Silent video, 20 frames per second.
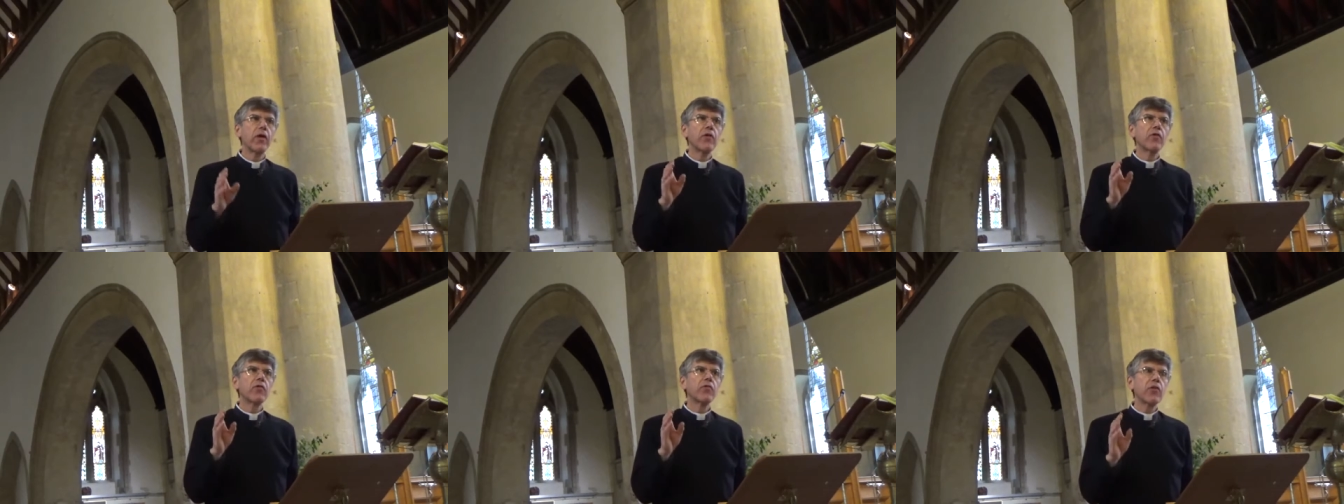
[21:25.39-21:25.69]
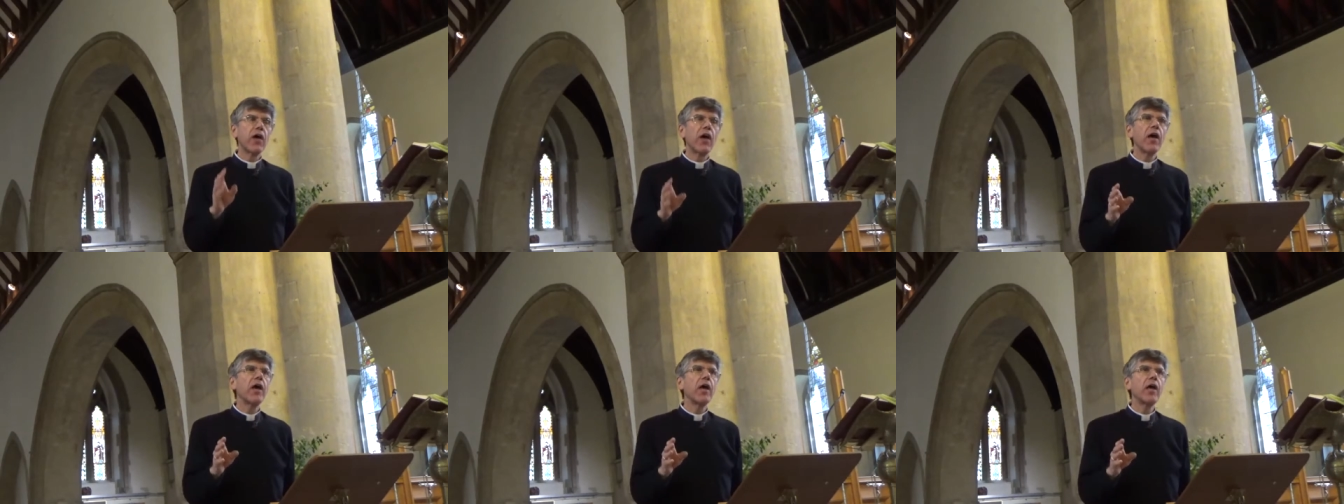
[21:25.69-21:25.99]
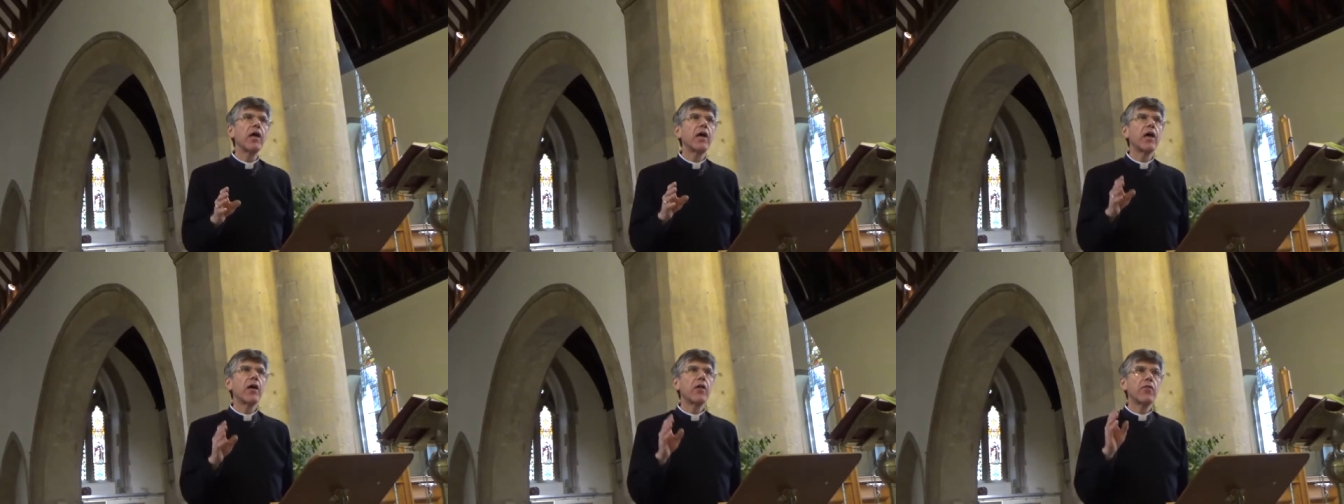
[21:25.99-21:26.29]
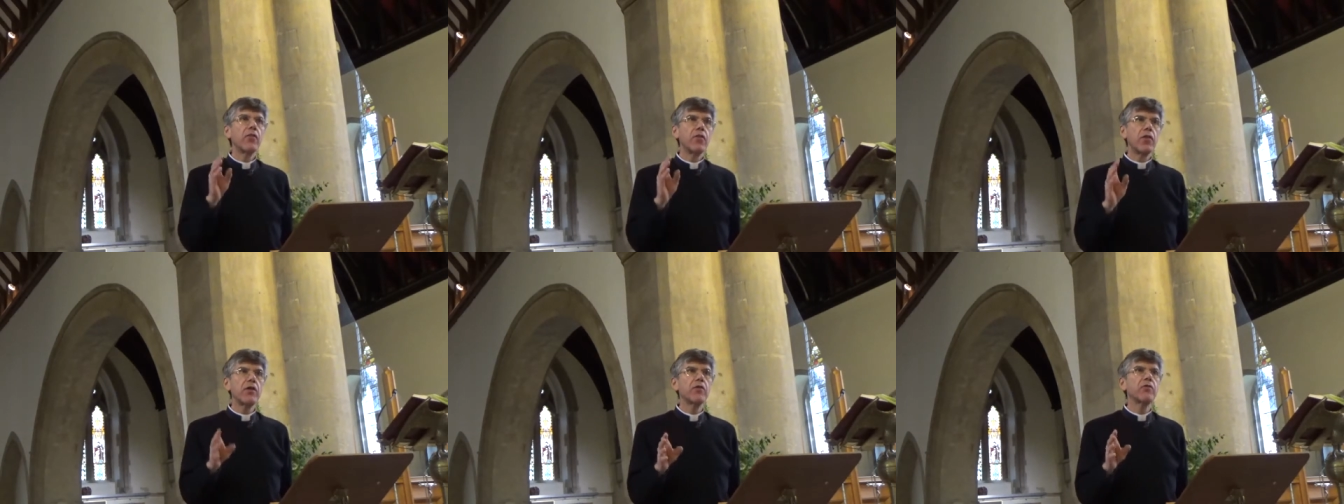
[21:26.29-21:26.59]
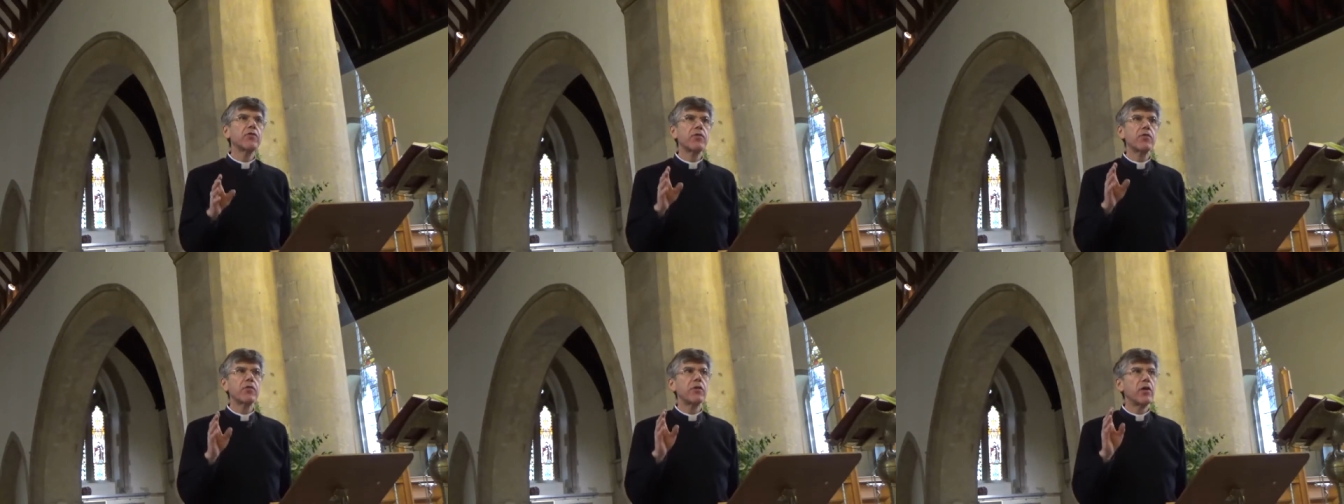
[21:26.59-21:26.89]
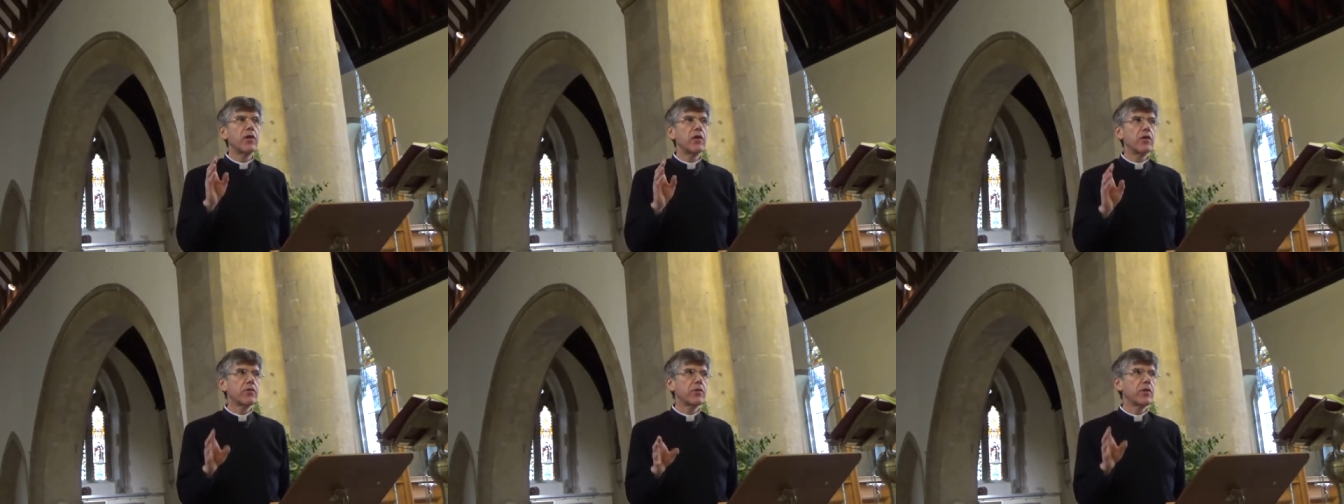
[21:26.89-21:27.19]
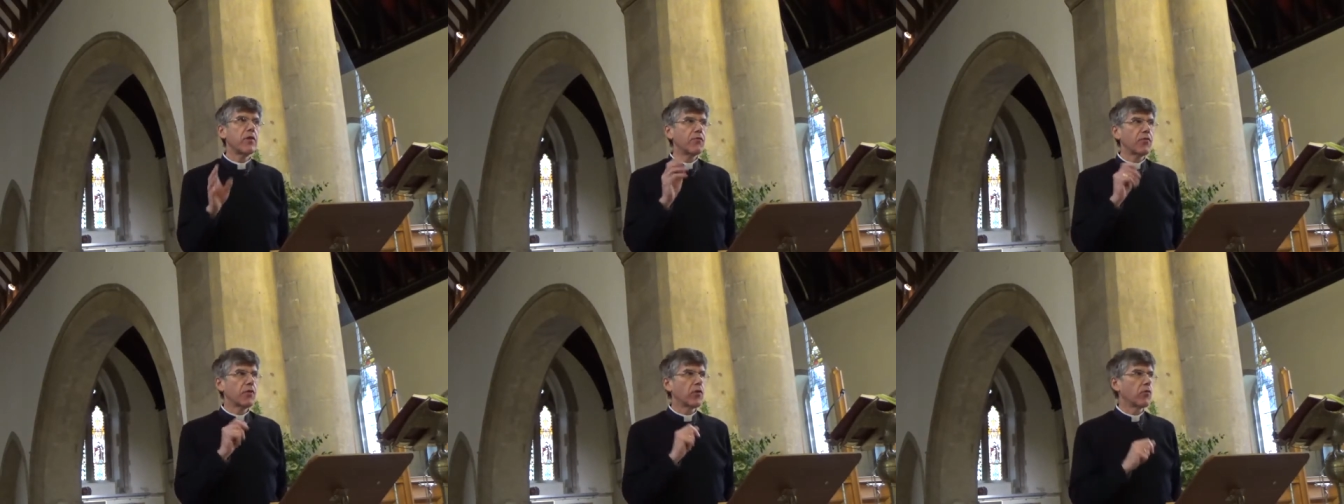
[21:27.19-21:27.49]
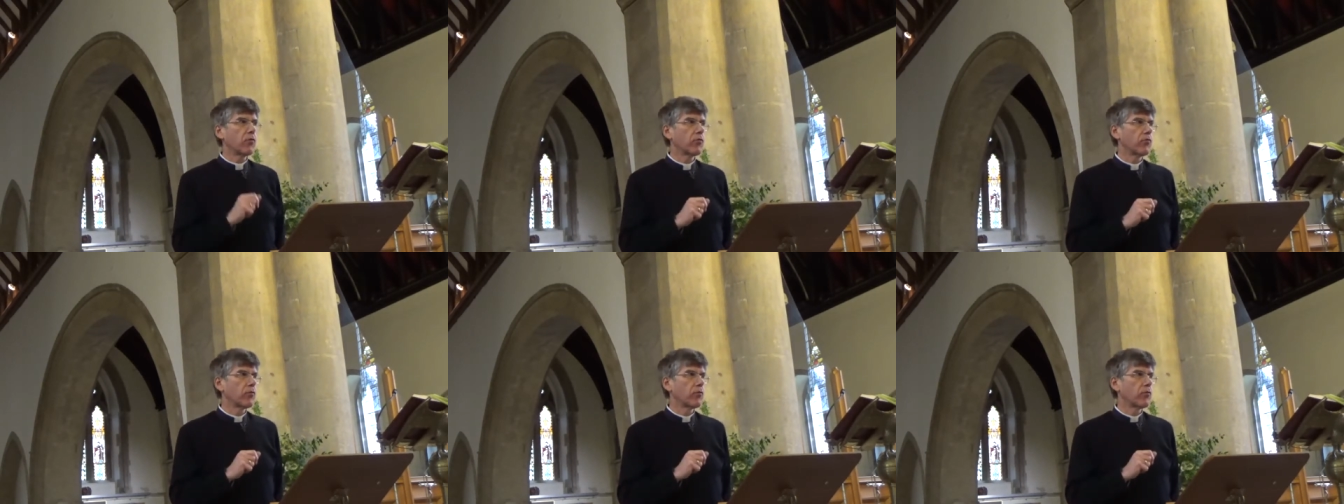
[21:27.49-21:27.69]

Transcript: say this is difficult.